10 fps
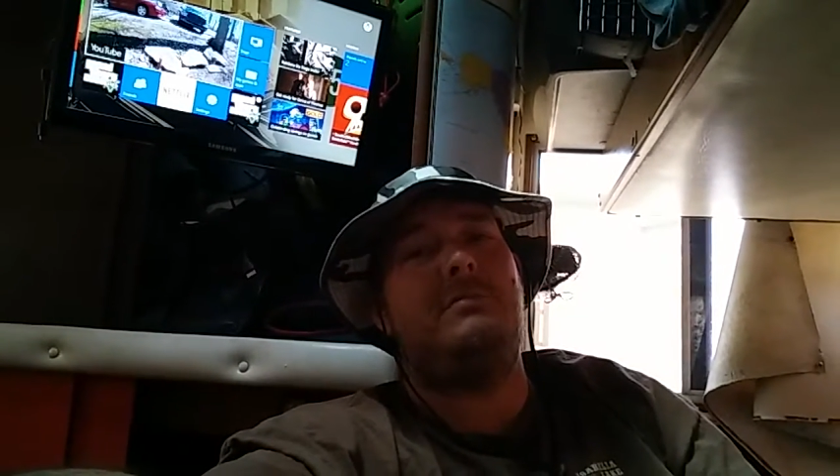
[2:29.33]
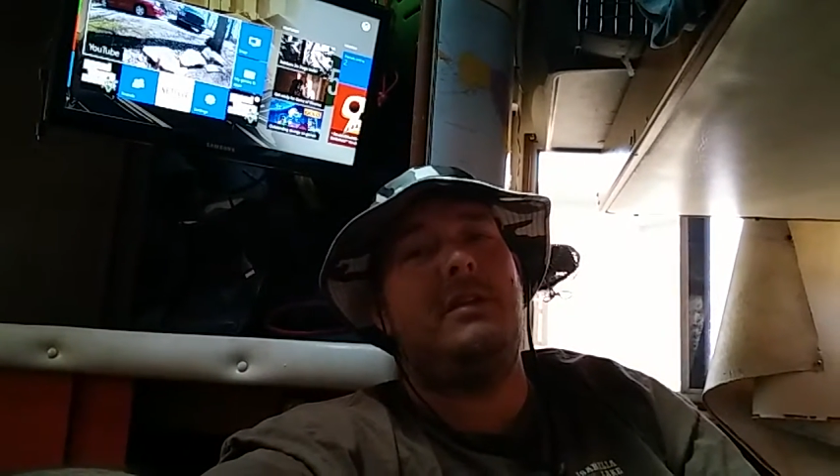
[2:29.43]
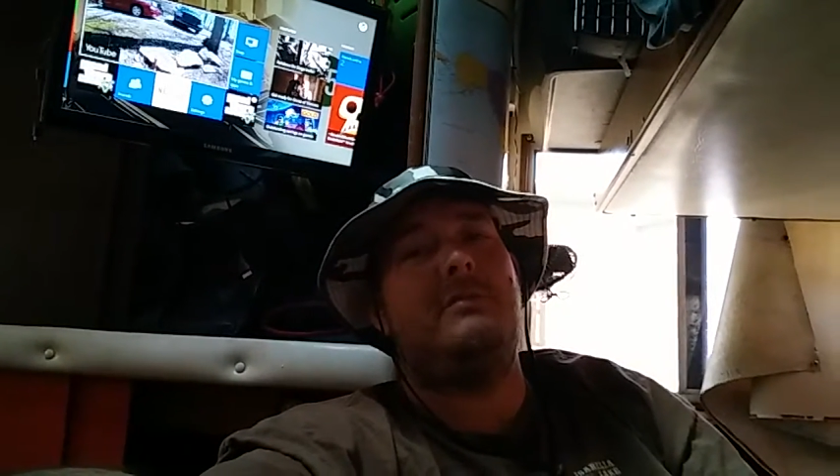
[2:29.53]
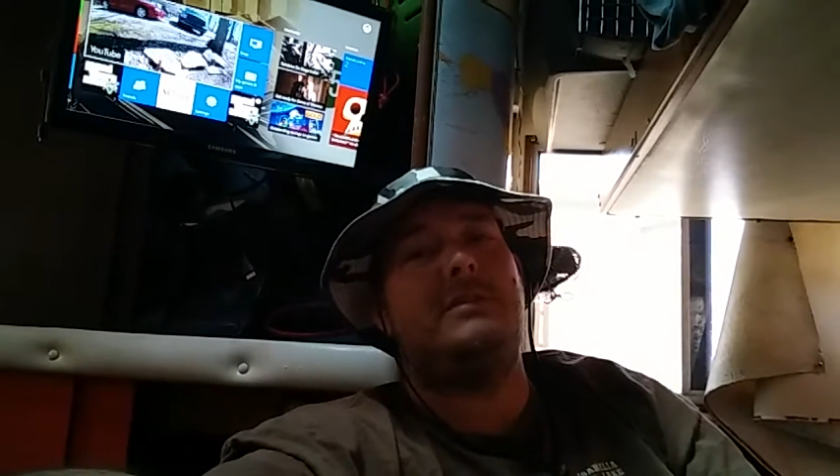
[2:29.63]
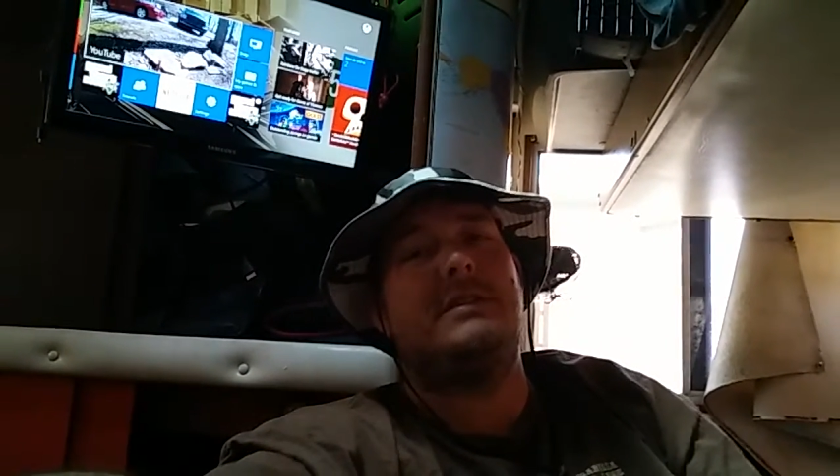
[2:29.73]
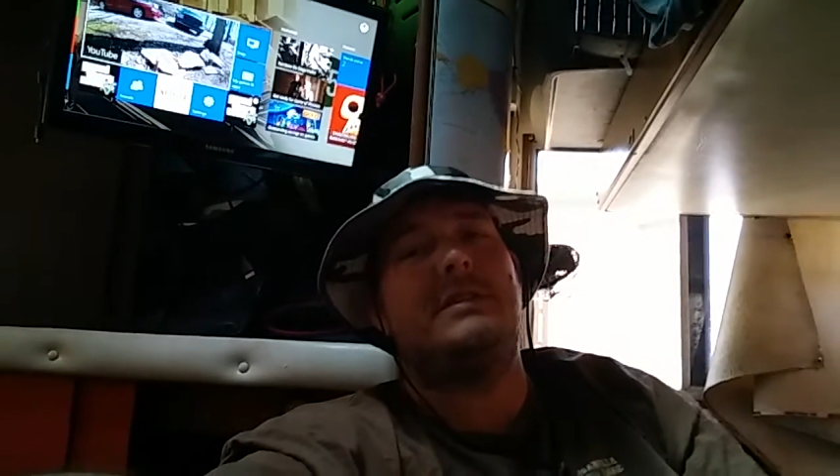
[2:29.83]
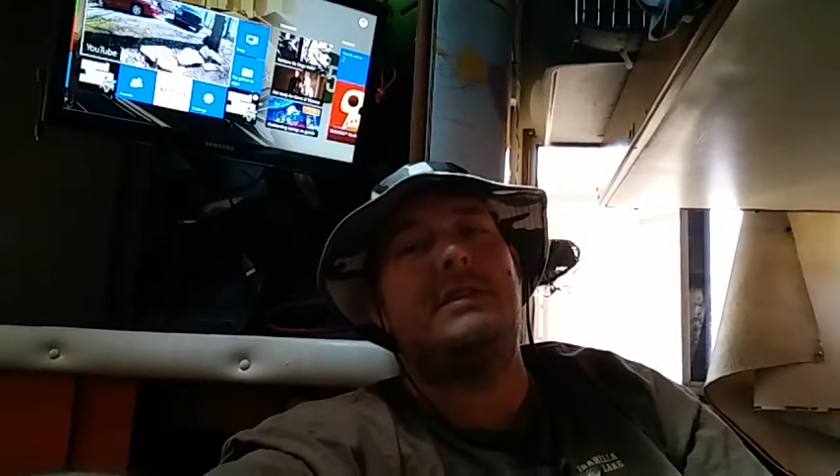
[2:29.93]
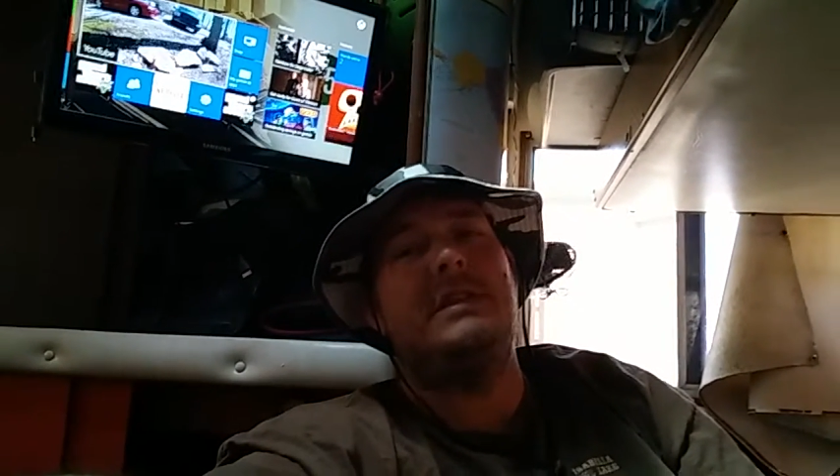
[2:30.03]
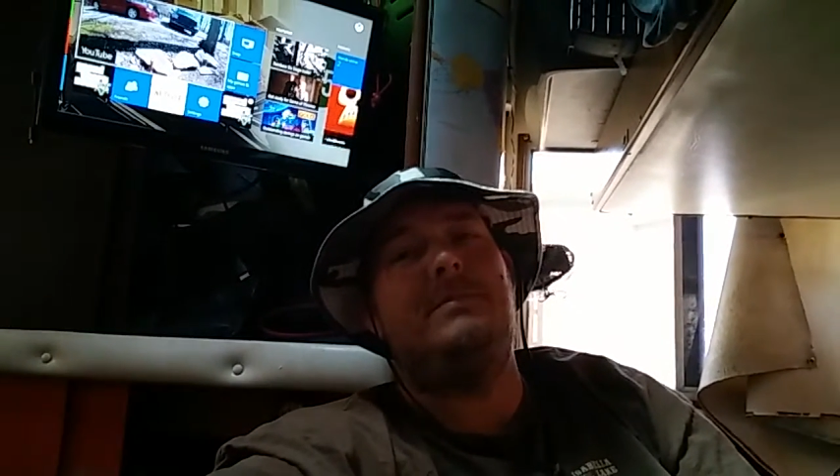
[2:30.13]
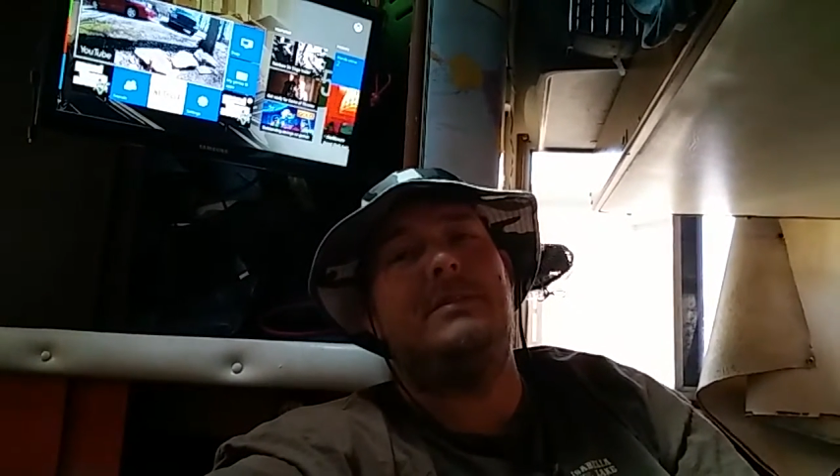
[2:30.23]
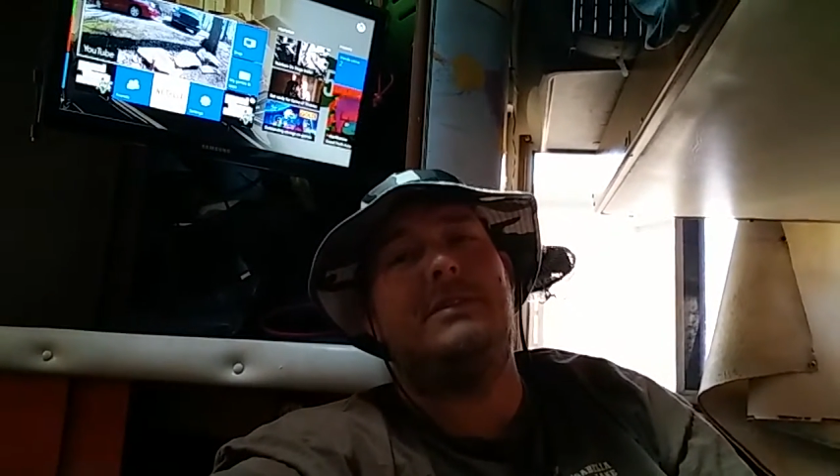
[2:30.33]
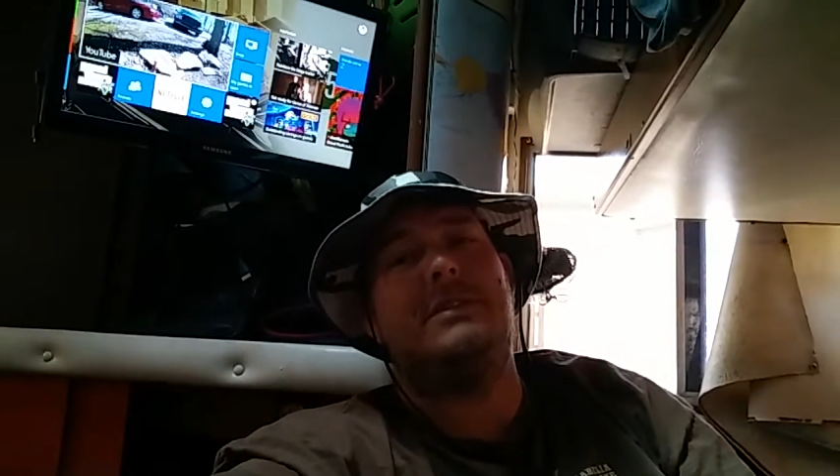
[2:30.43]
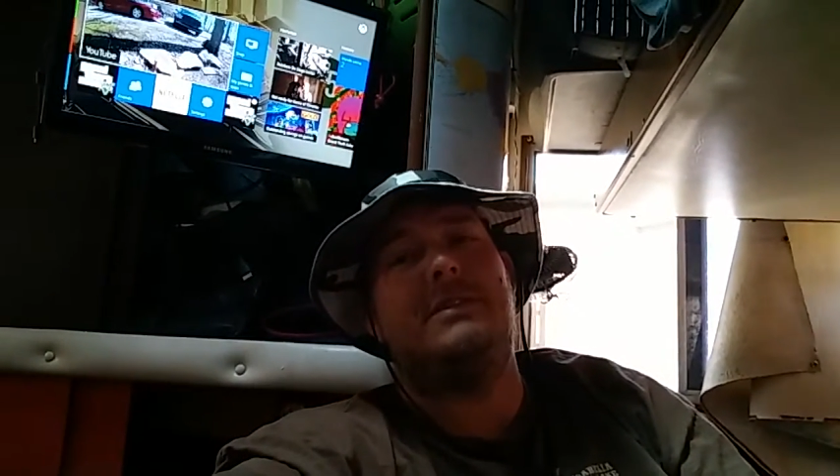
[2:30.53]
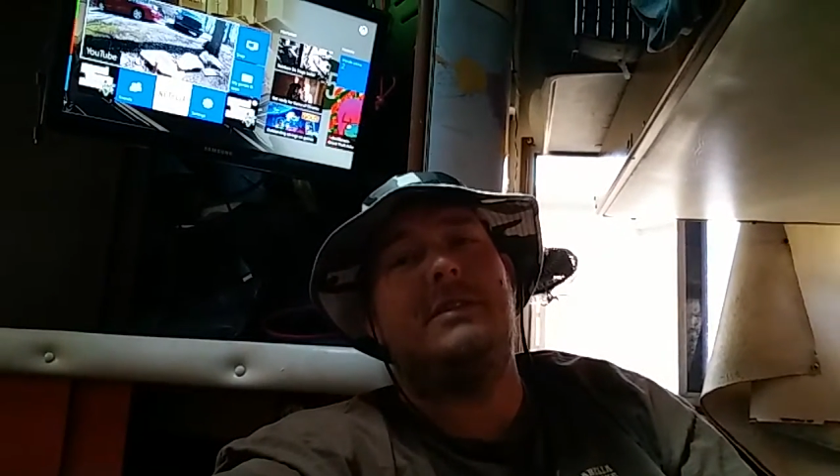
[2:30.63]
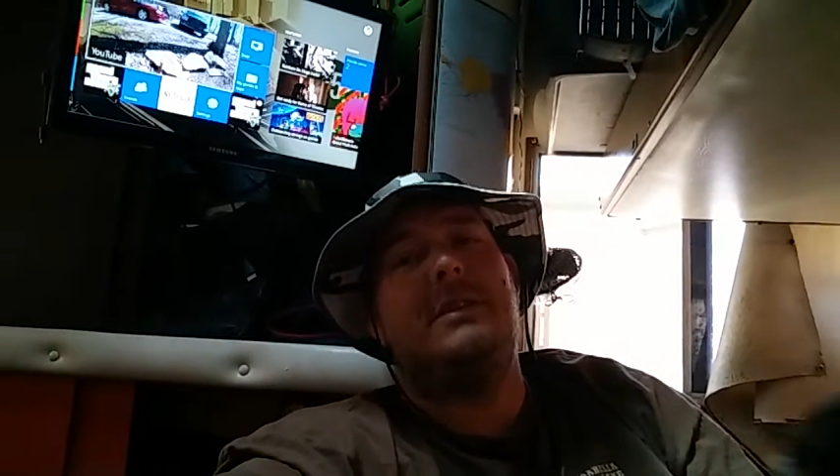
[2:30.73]
while I was asleep and
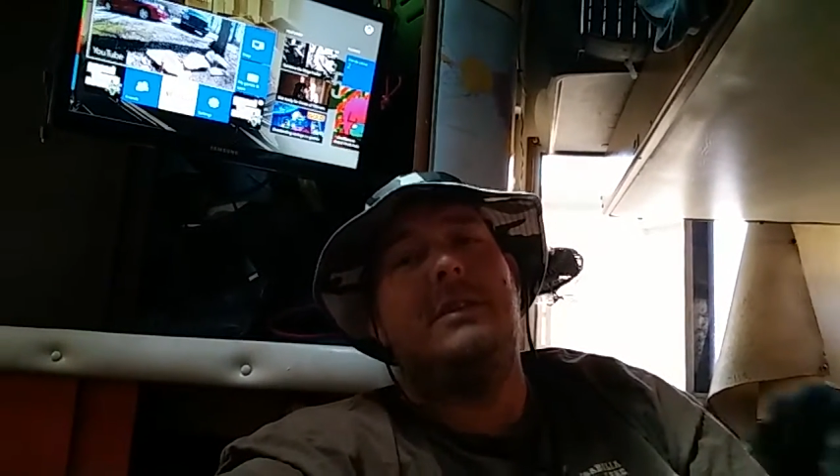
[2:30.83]
just